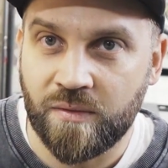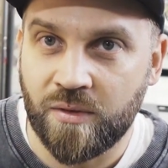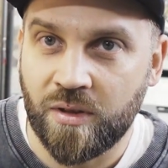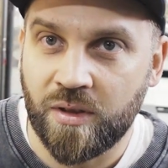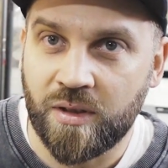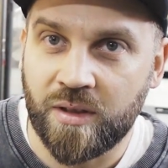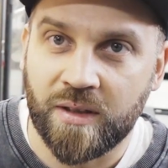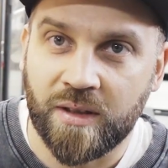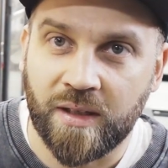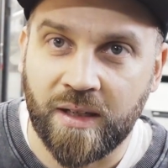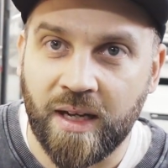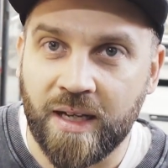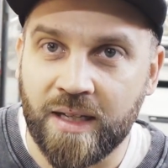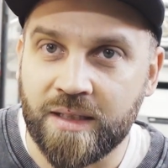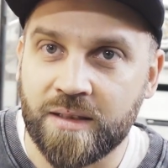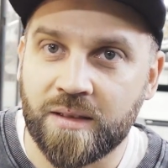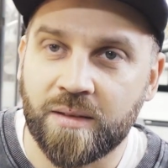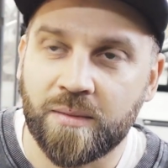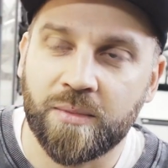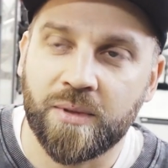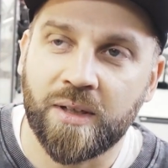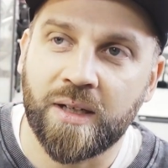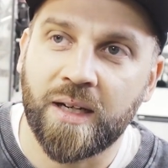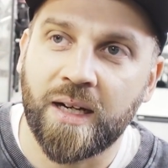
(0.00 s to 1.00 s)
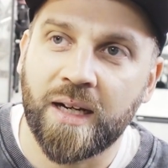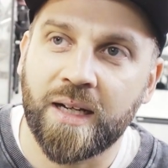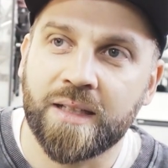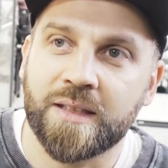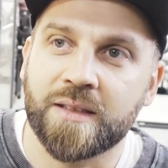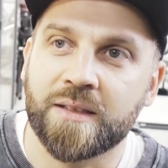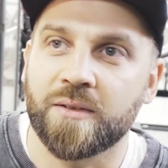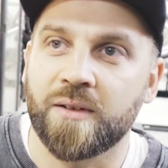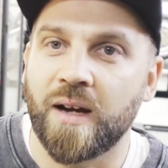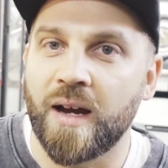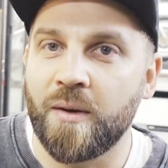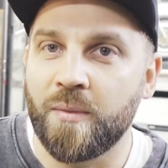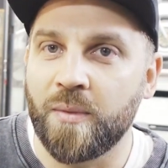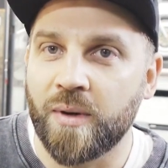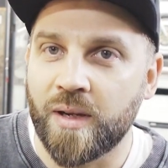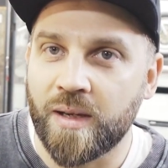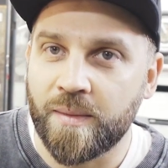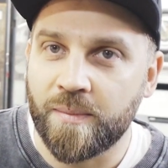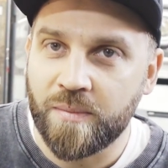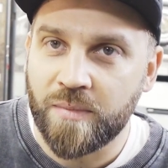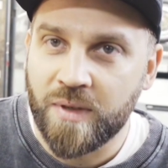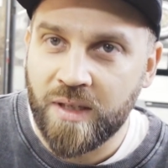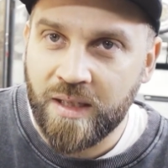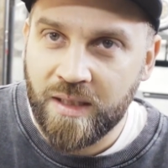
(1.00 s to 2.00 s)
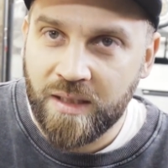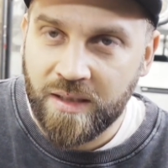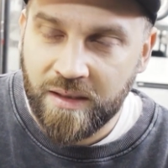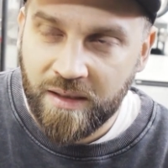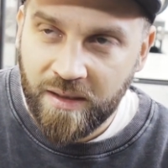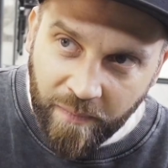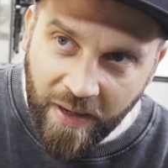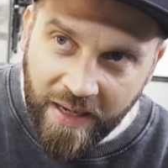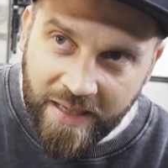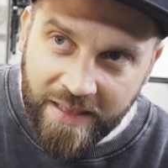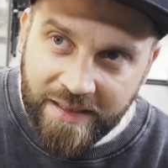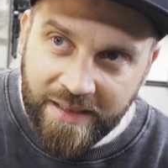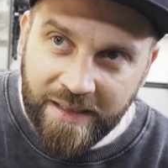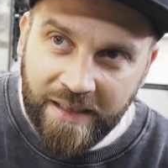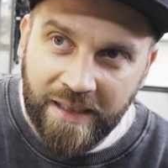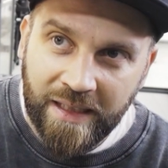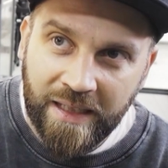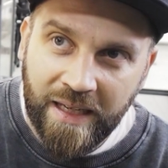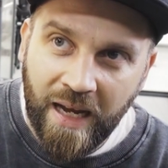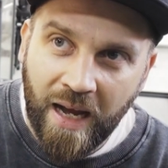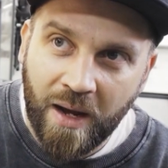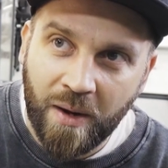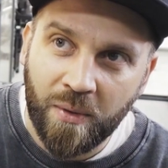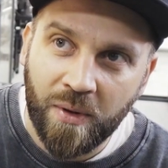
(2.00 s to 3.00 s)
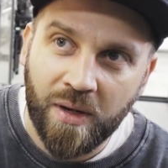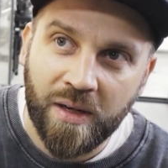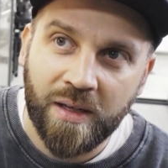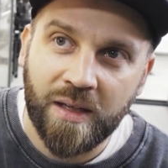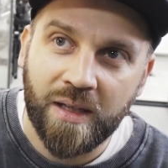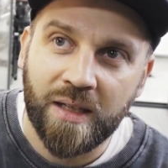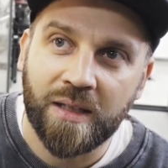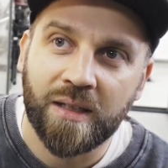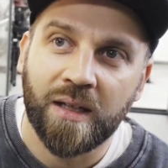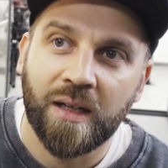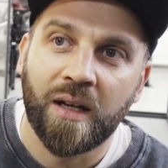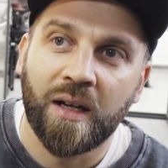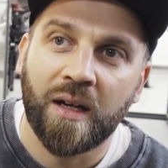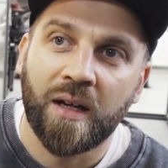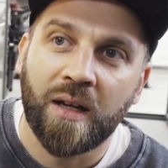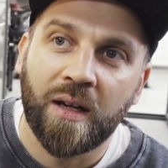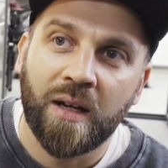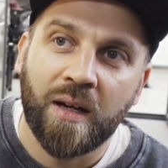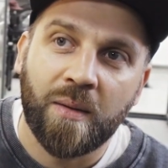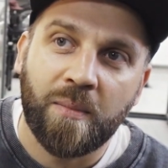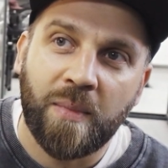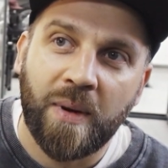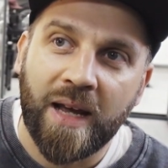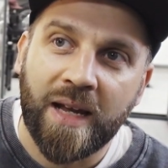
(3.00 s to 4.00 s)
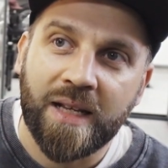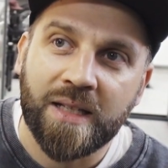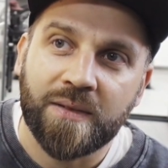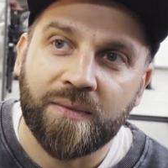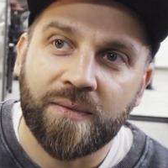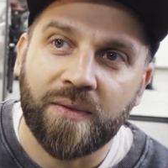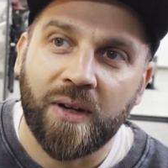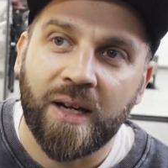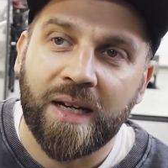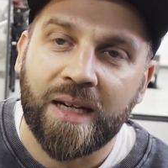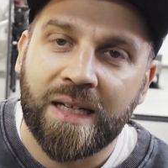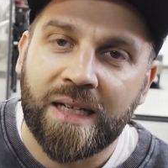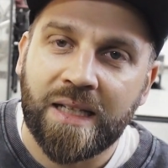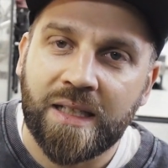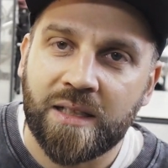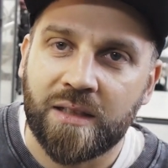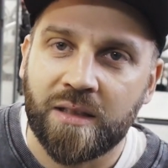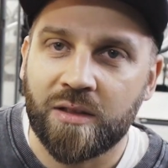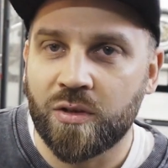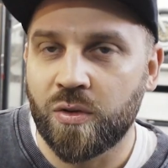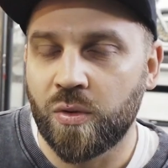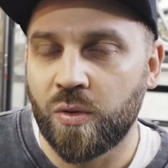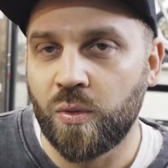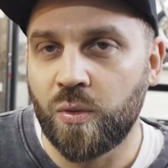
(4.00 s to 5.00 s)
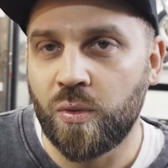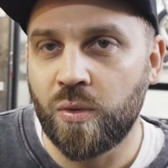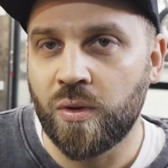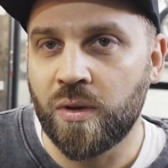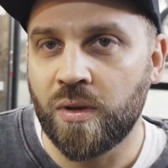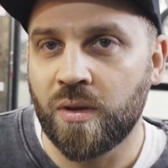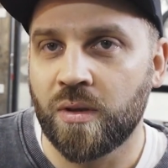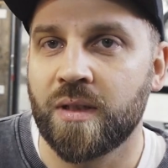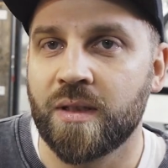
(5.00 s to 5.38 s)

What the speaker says: work, the customer cars. So I will need place for at least 2